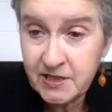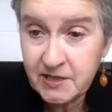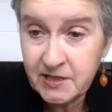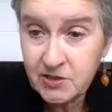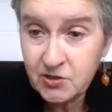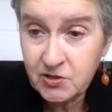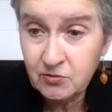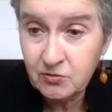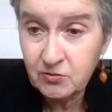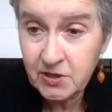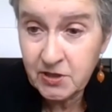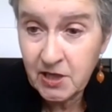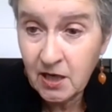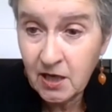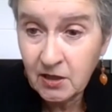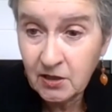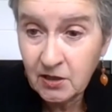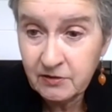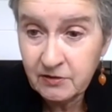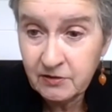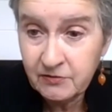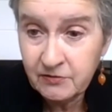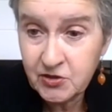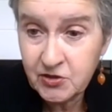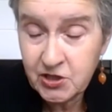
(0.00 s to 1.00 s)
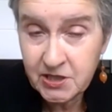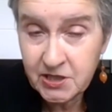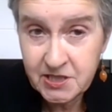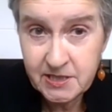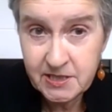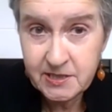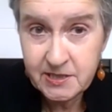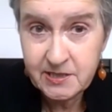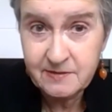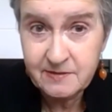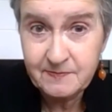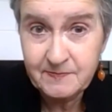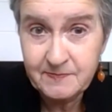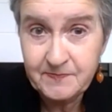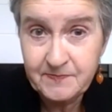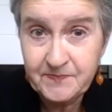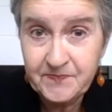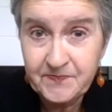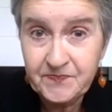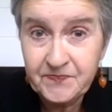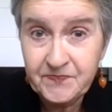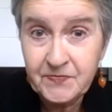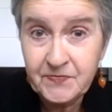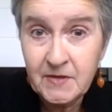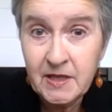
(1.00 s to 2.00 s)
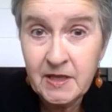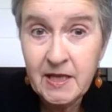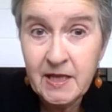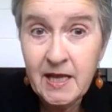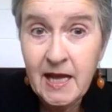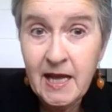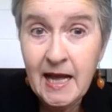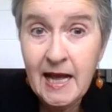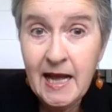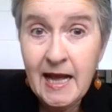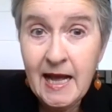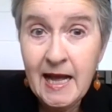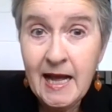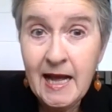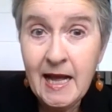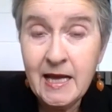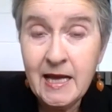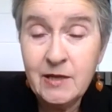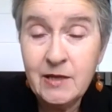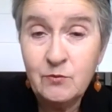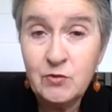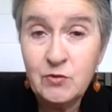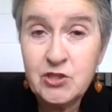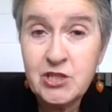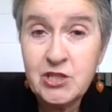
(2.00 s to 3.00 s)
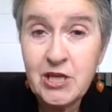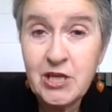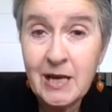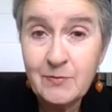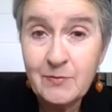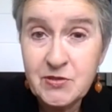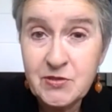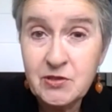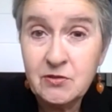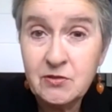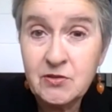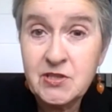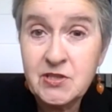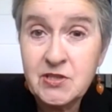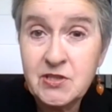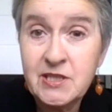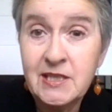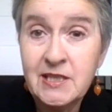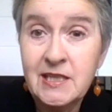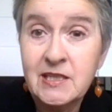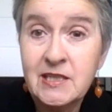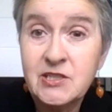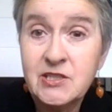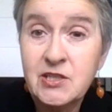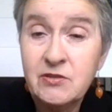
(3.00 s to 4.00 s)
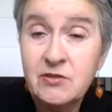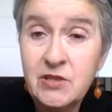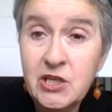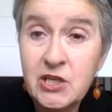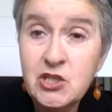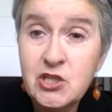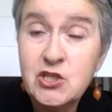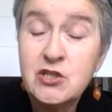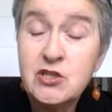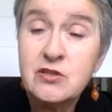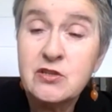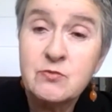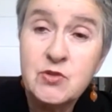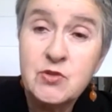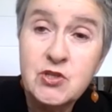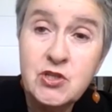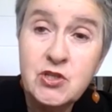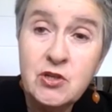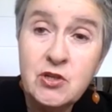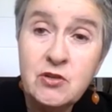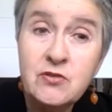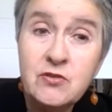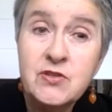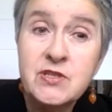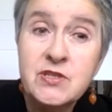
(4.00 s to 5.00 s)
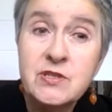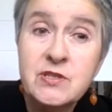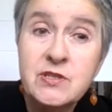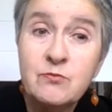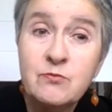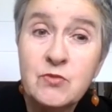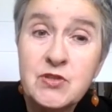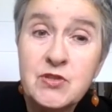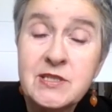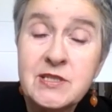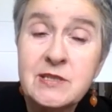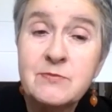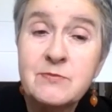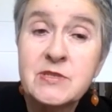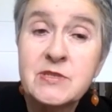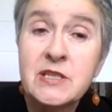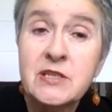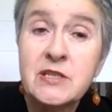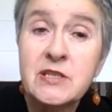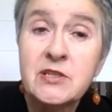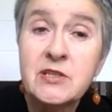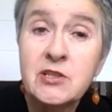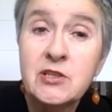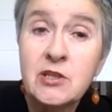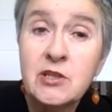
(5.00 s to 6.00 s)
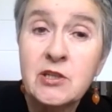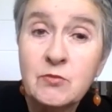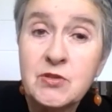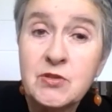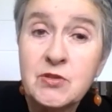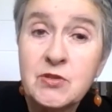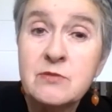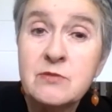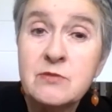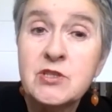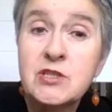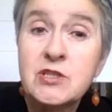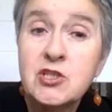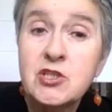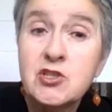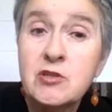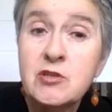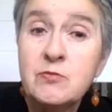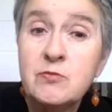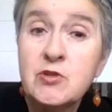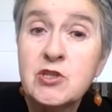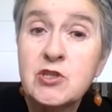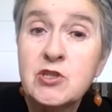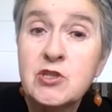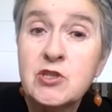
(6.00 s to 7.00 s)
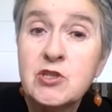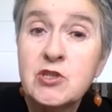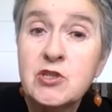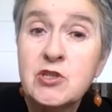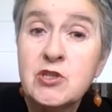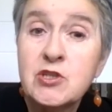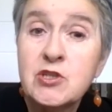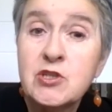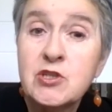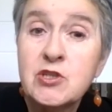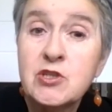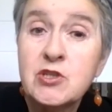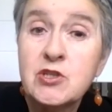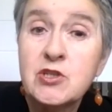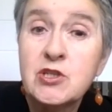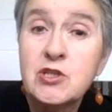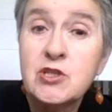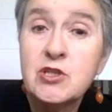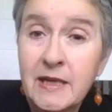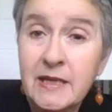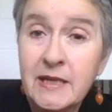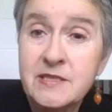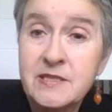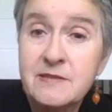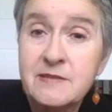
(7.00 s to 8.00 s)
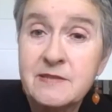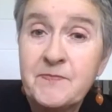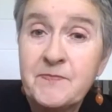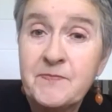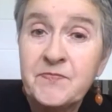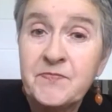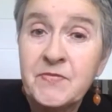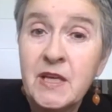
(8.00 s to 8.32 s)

It's called Hungry for Justice, in which APSOCs collect donations from students, Muslims and non-Muslims to distribute to local food banks.